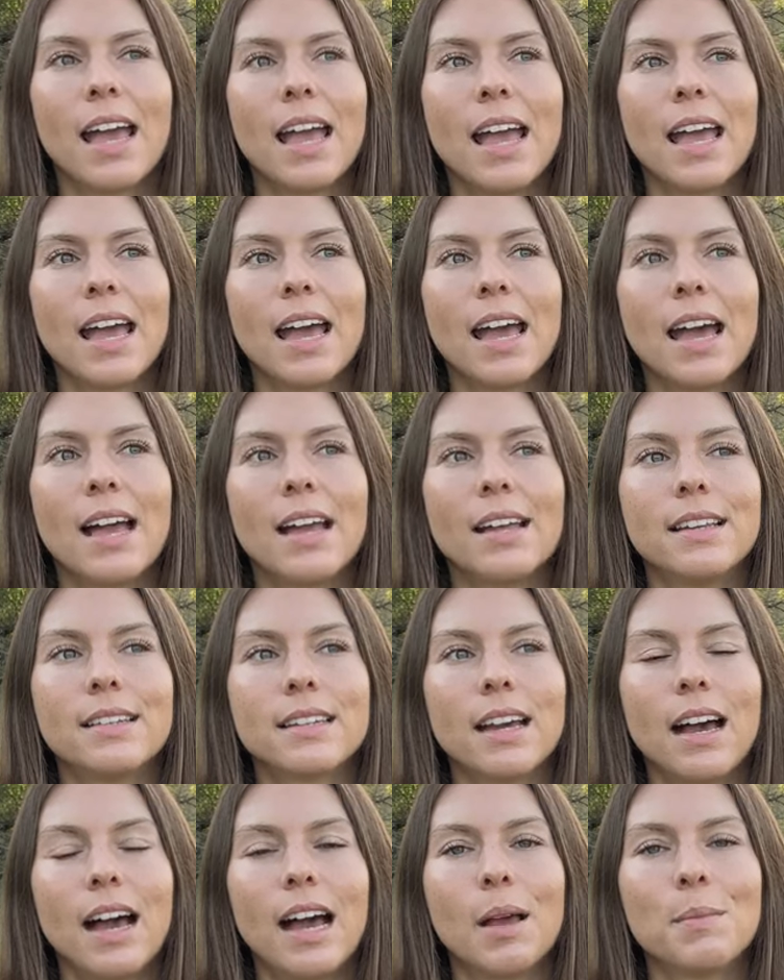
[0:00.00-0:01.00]
And
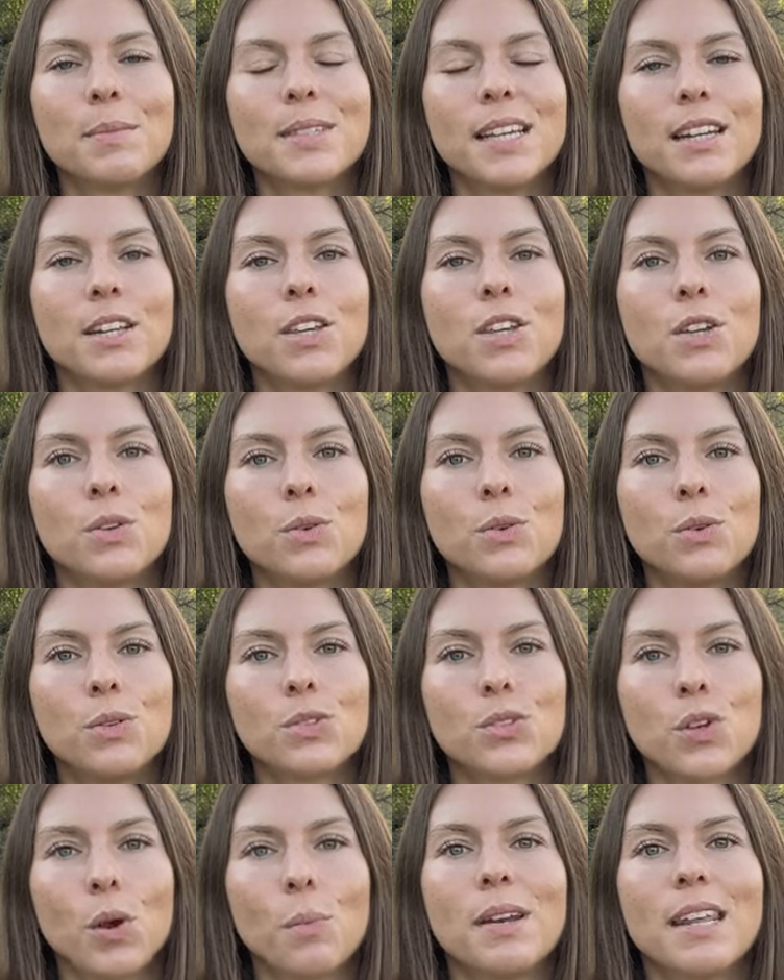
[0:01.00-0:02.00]
I'm sending you
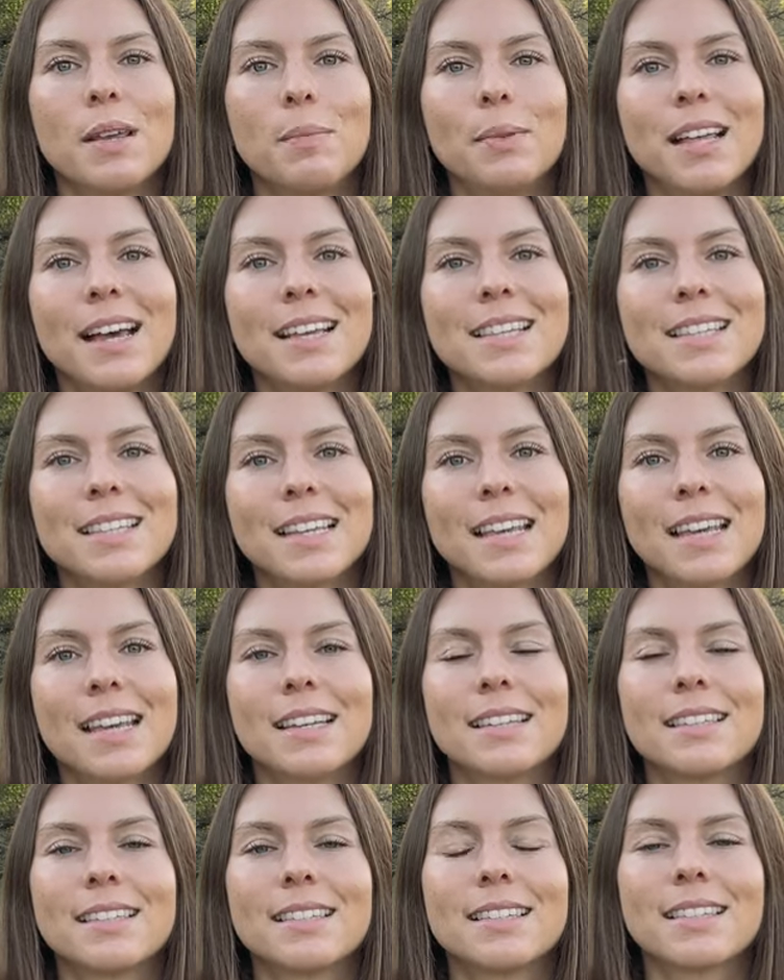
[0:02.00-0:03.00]
so many
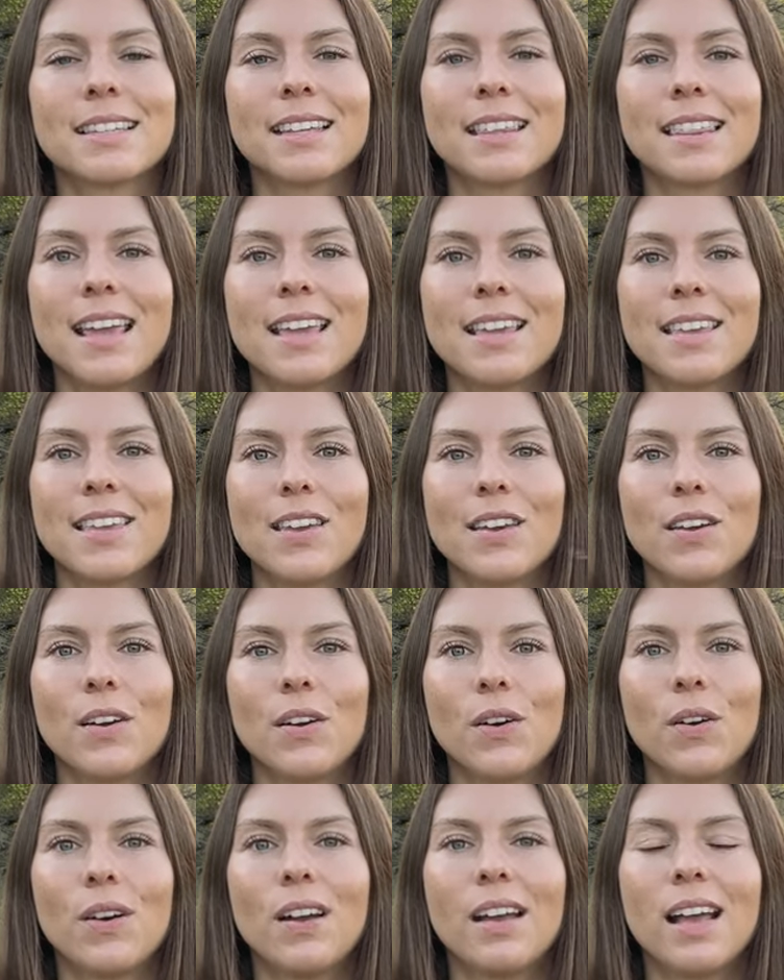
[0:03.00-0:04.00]
blessings. Thank
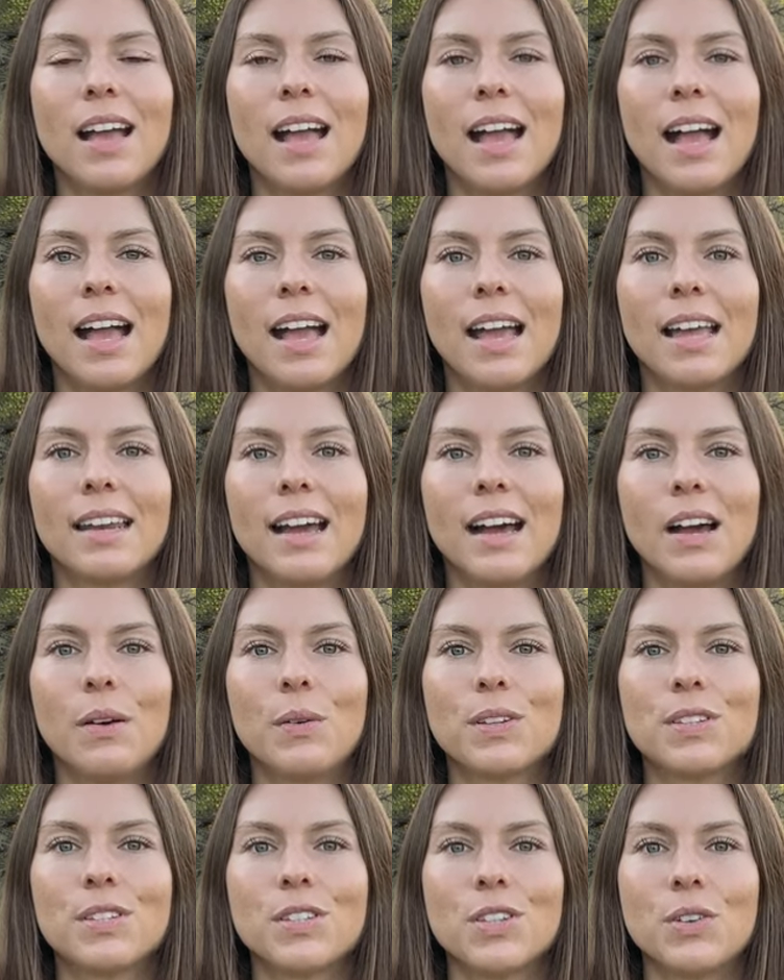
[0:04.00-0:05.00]
you. And I
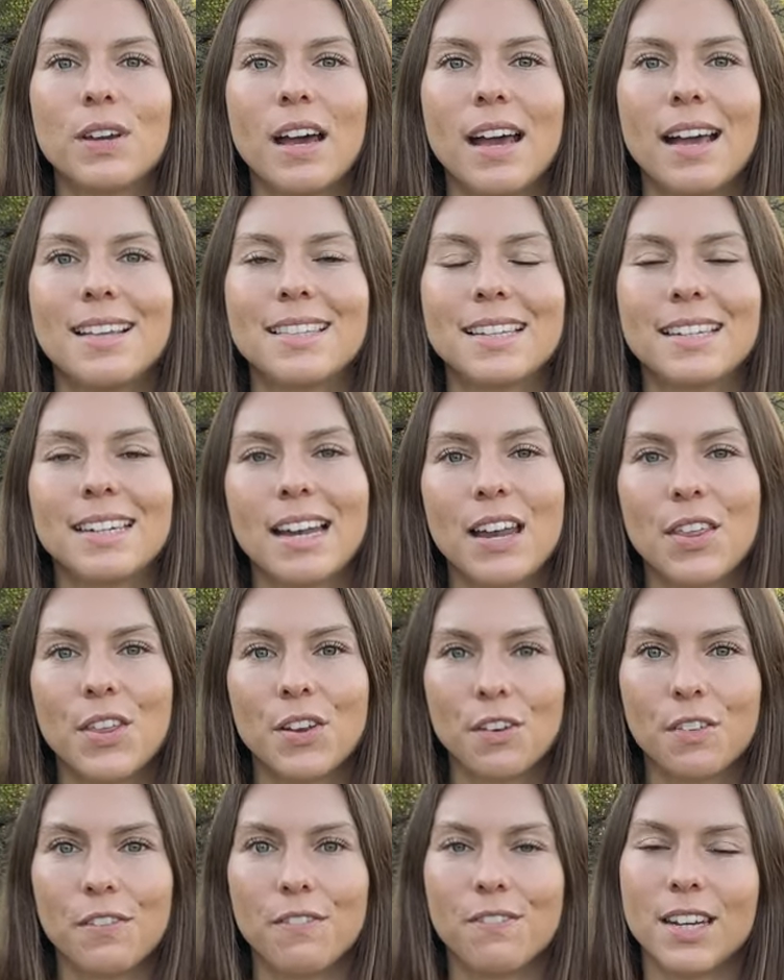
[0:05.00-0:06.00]
will see you guys in
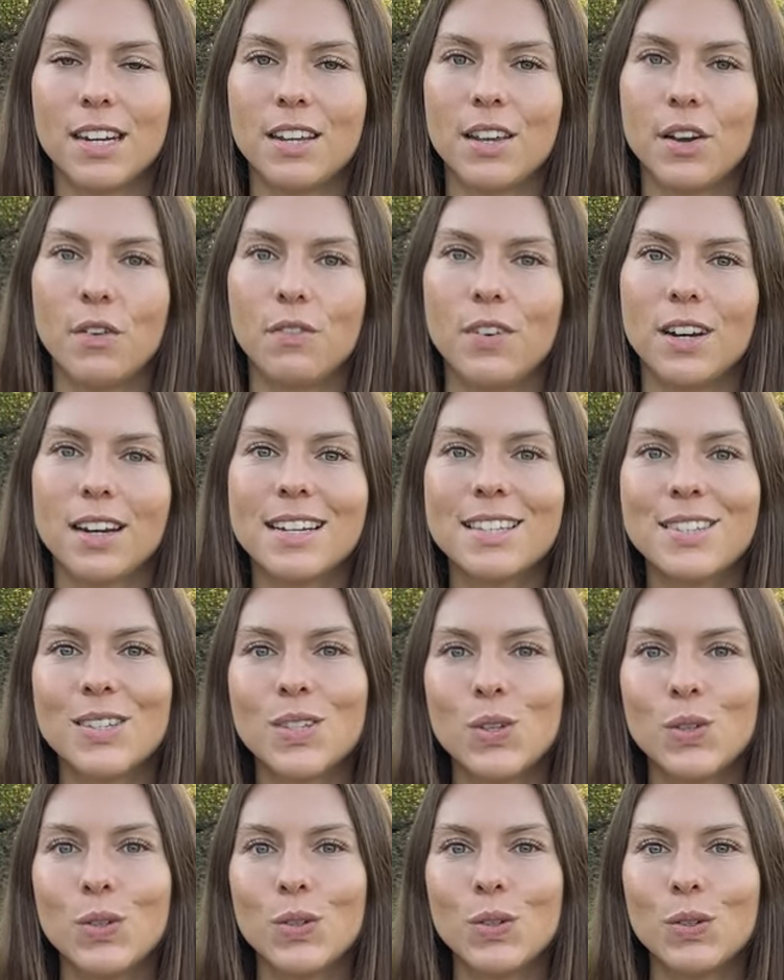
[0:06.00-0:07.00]
another video very
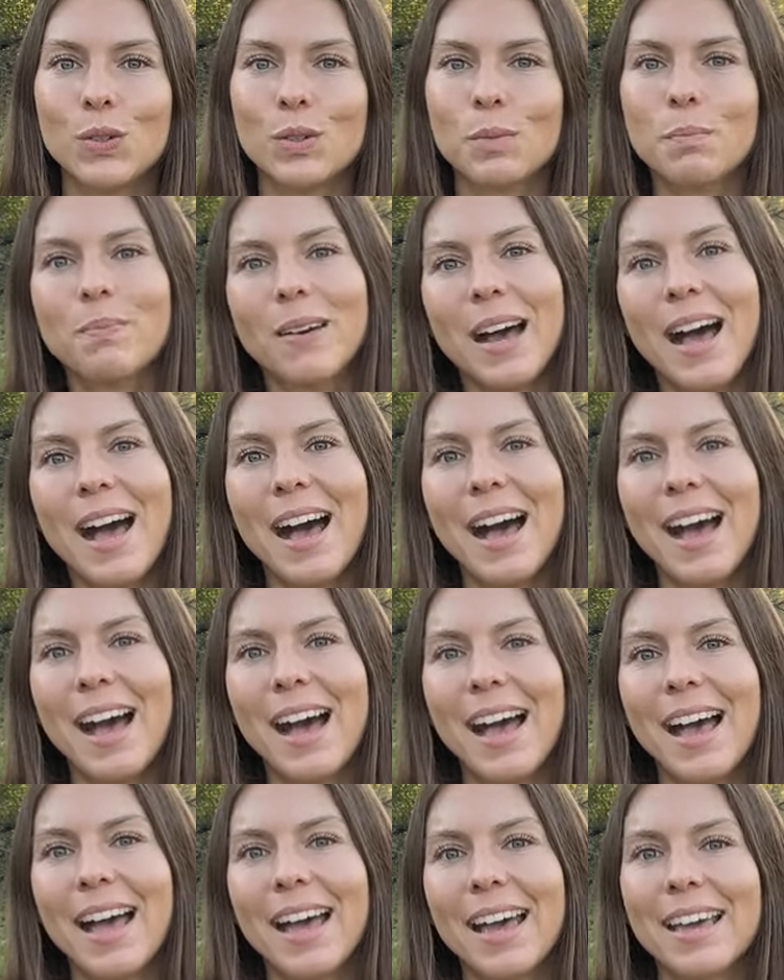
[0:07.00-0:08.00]
soon.
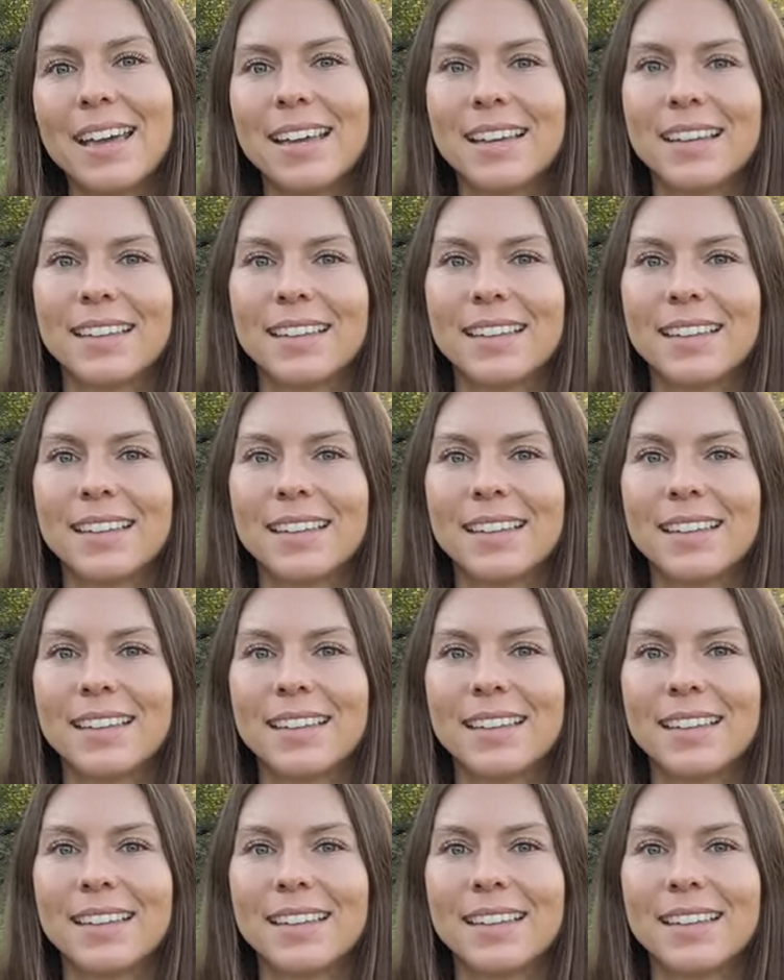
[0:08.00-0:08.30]
Bye.